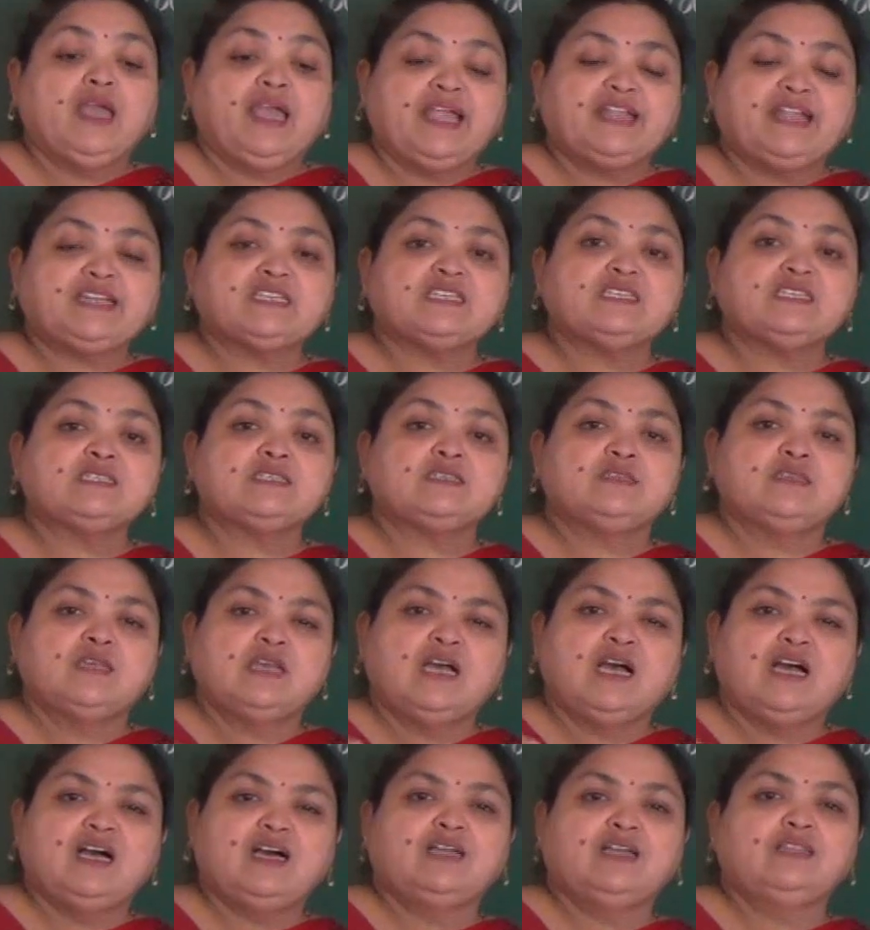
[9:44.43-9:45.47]

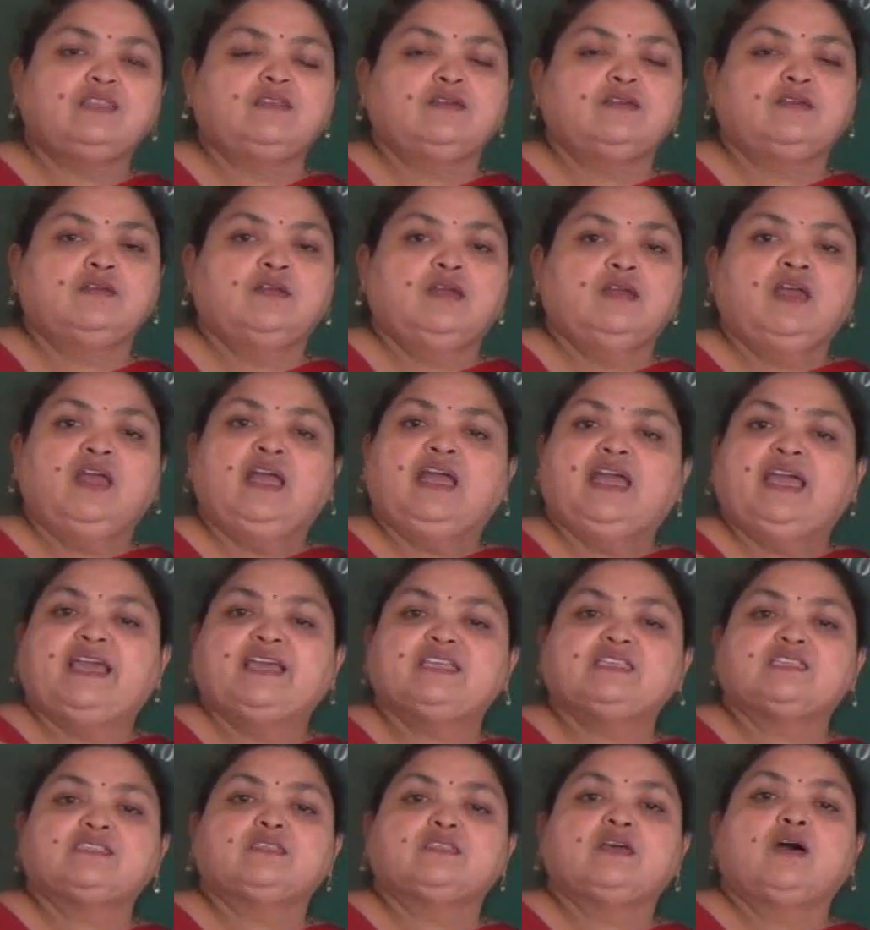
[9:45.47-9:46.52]
Earth
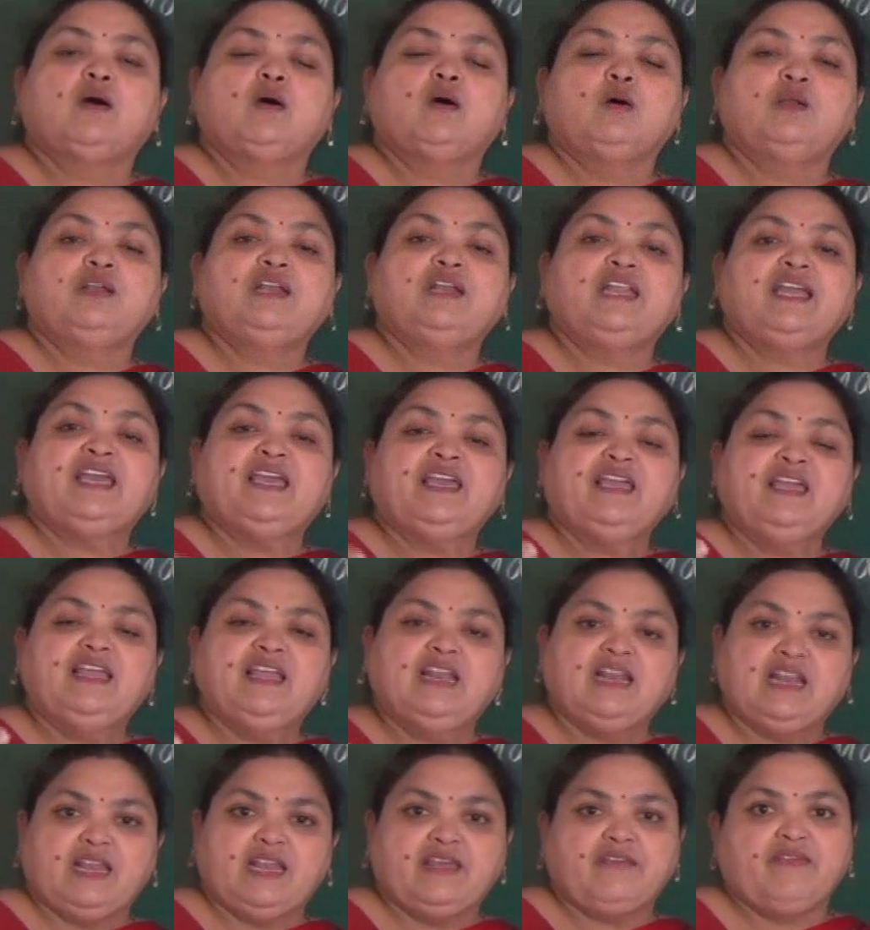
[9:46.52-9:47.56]
is the
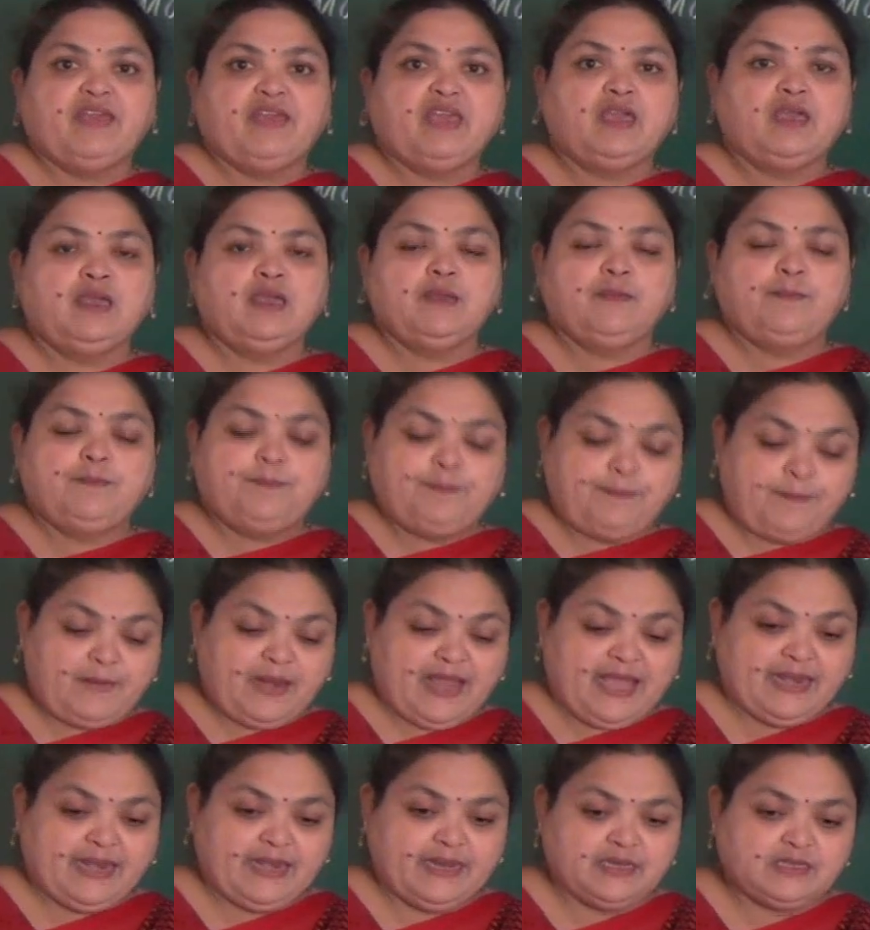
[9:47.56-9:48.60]
only living
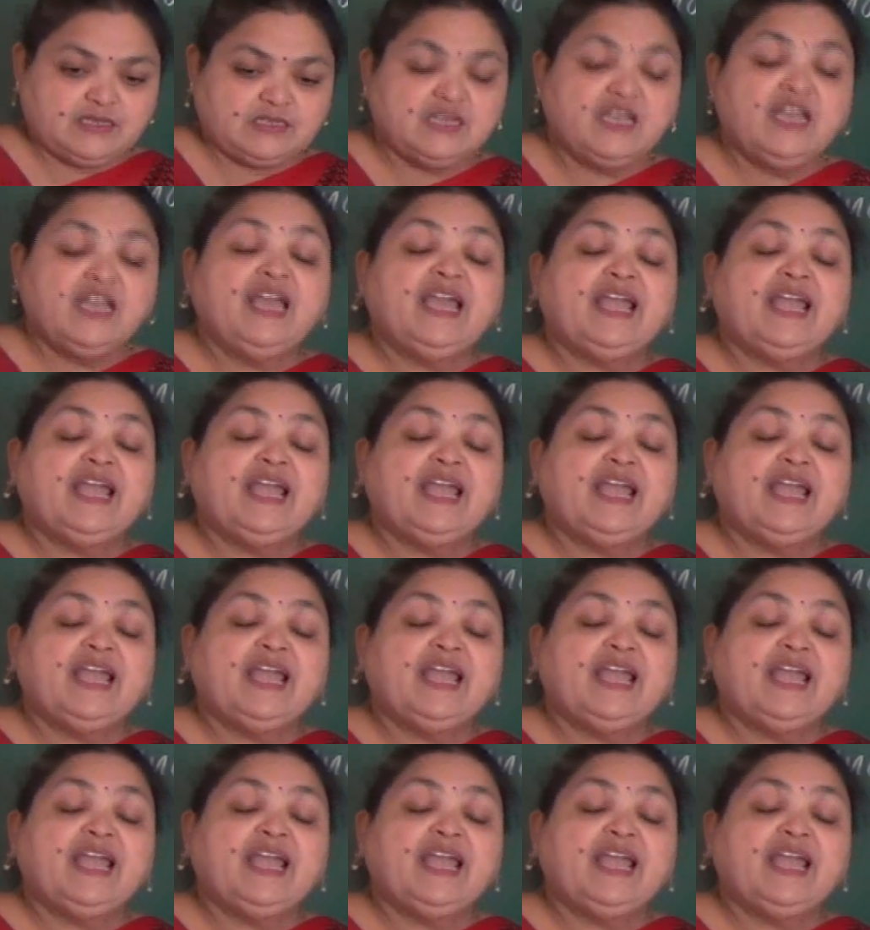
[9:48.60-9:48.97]
planet.